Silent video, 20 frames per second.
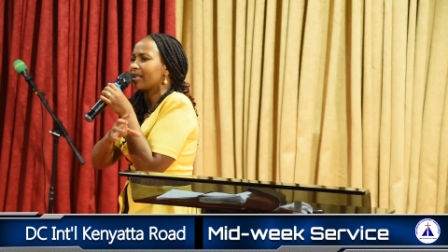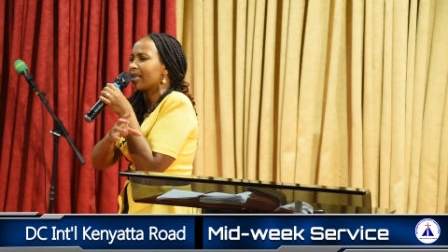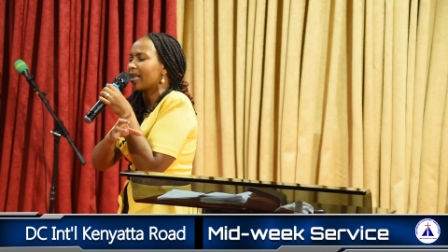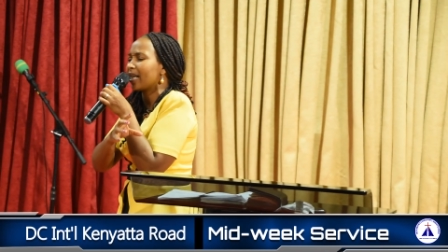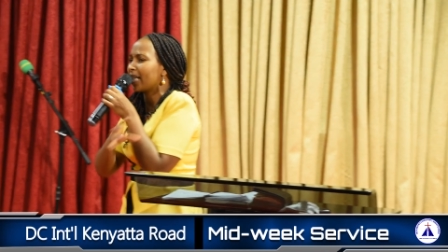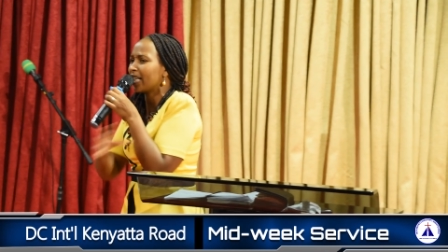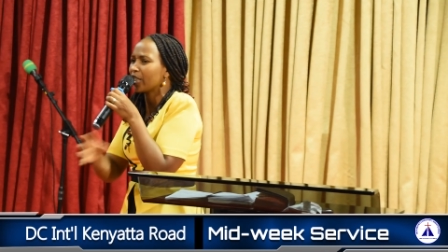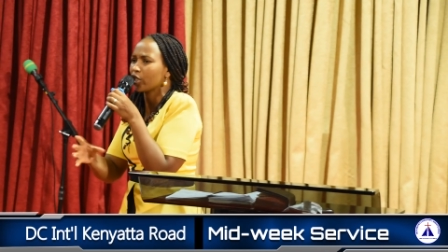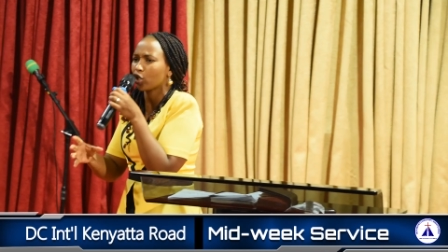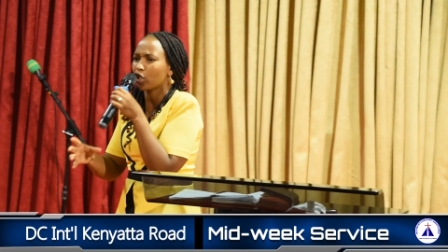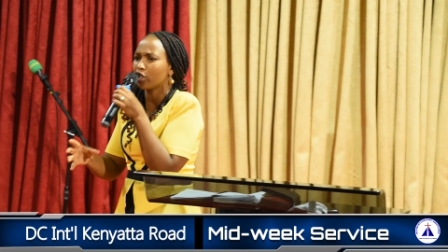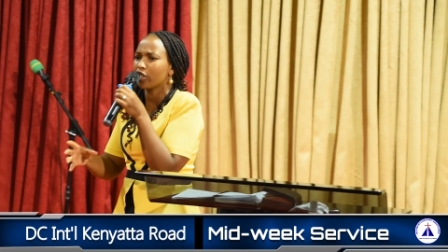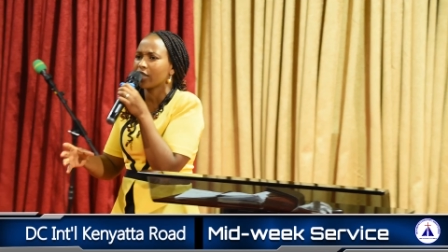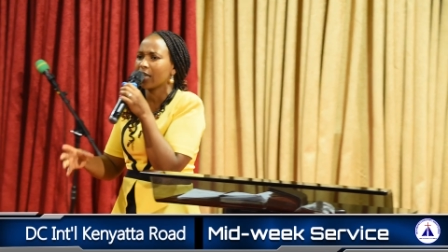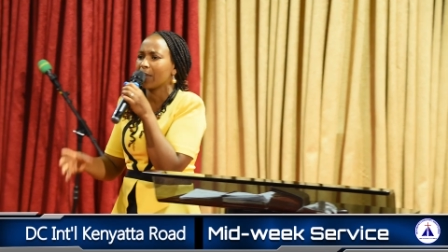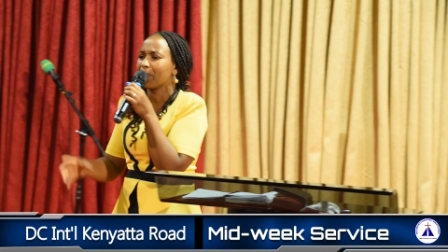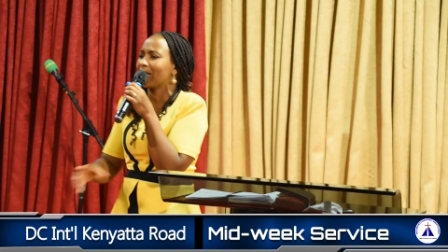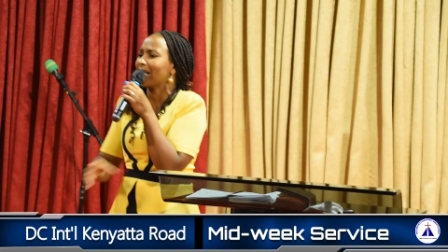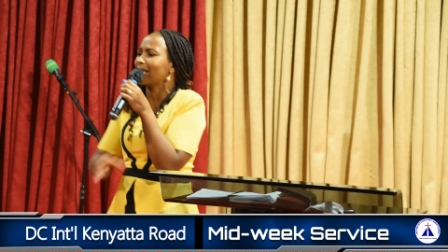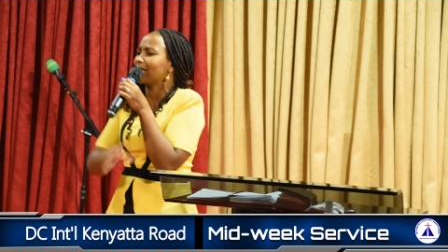
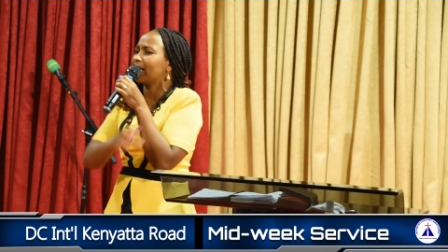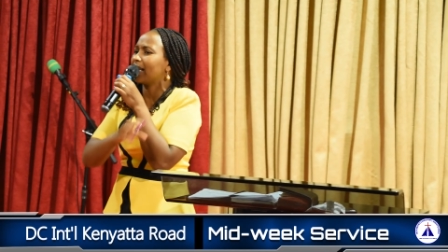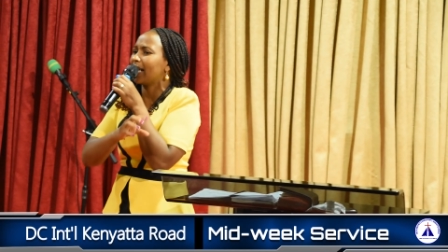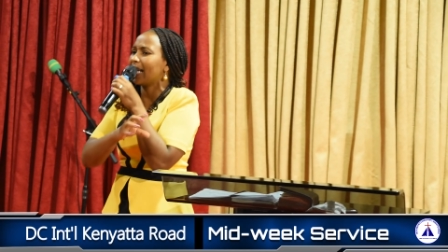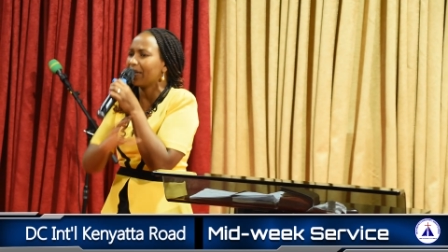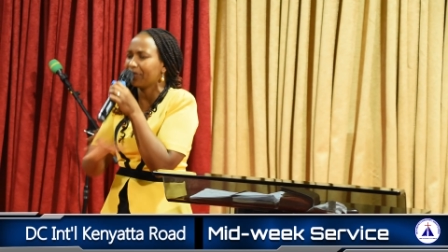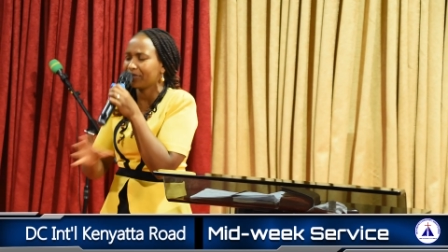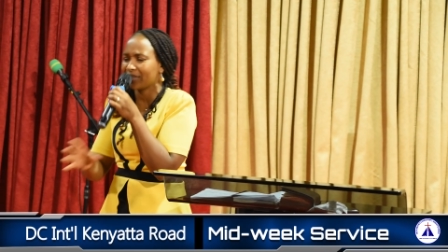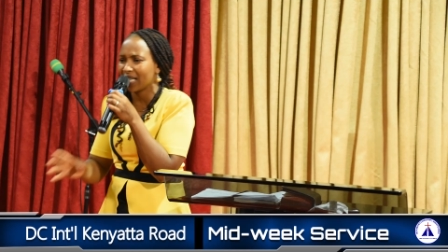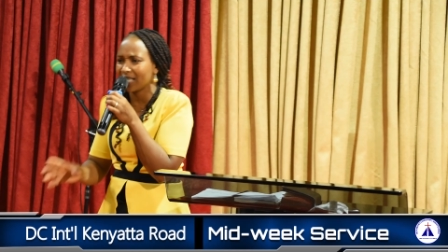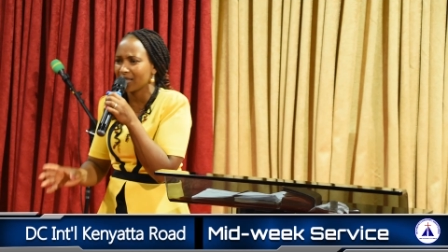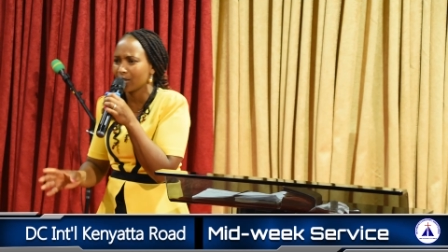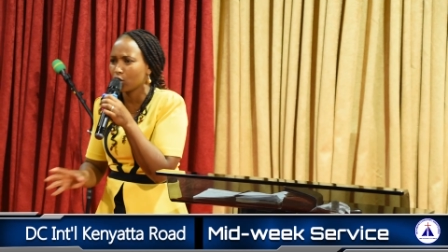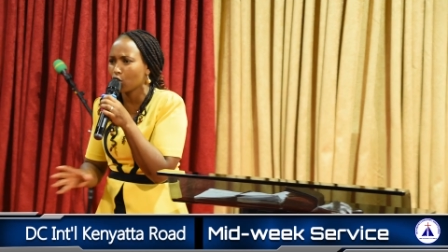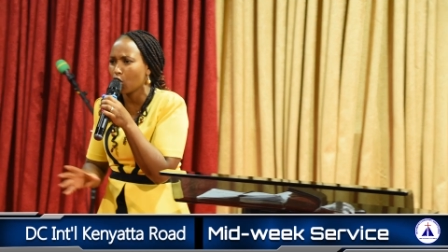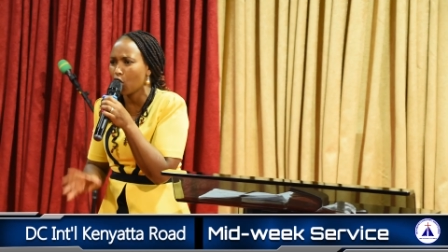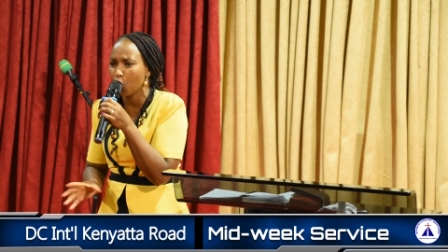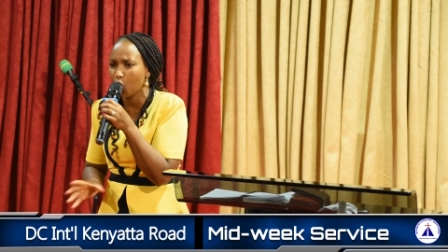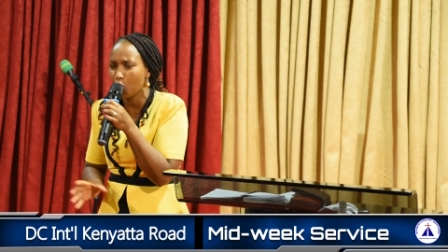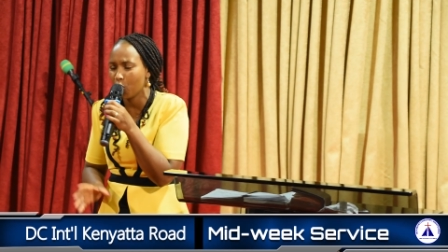relationship that left us
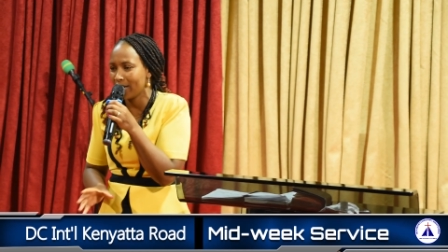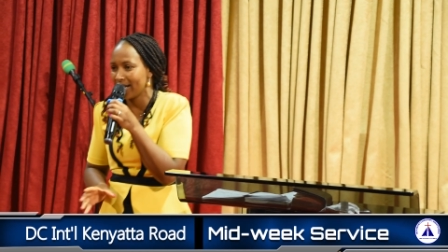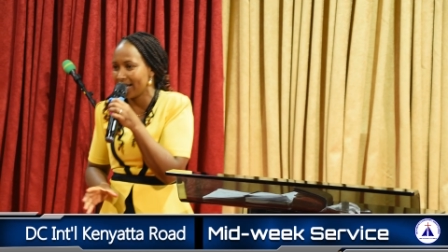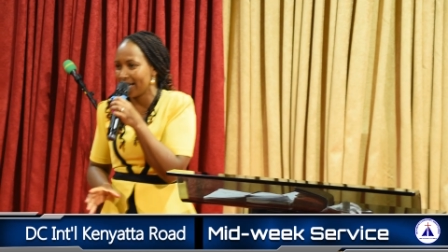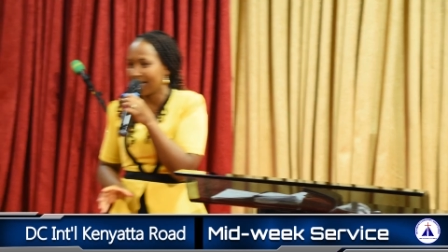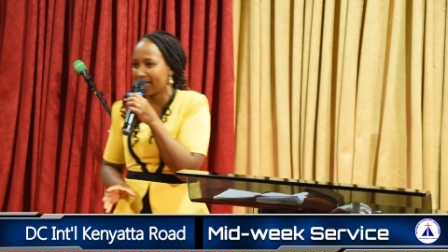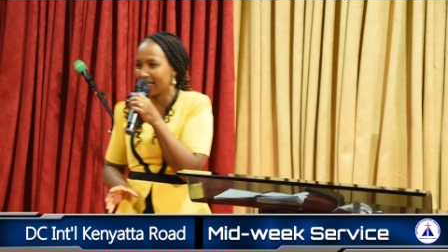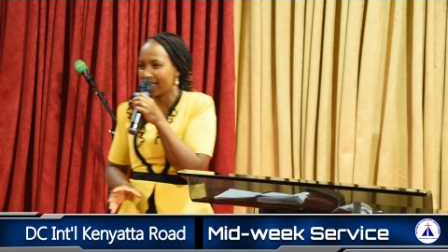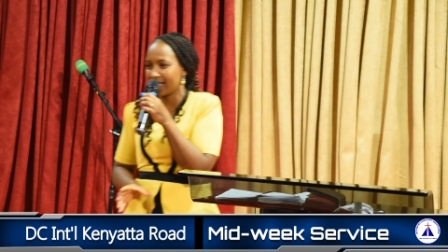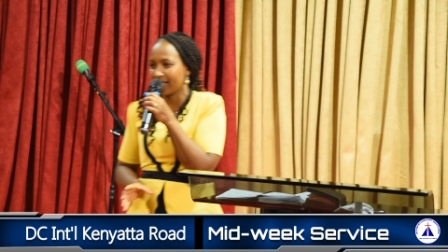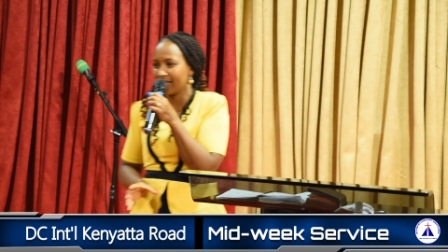so wounded.